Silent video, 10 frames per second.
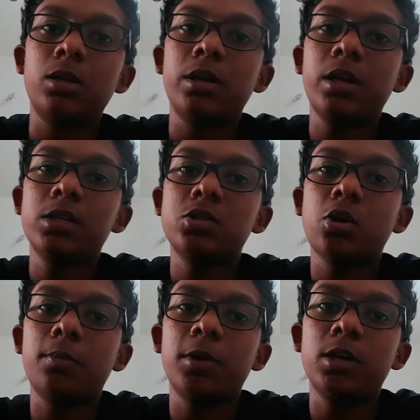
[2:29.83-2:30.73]
Next
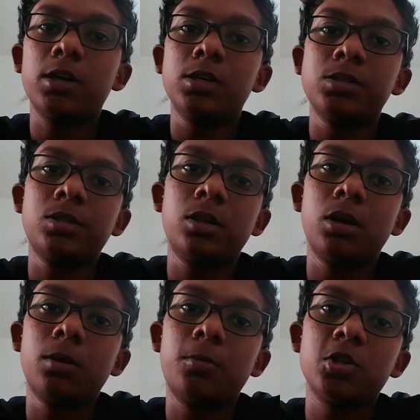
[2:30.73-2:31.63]
topic is
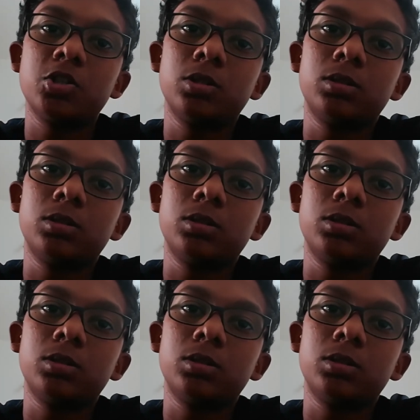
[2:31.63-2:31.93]
turgor pressure.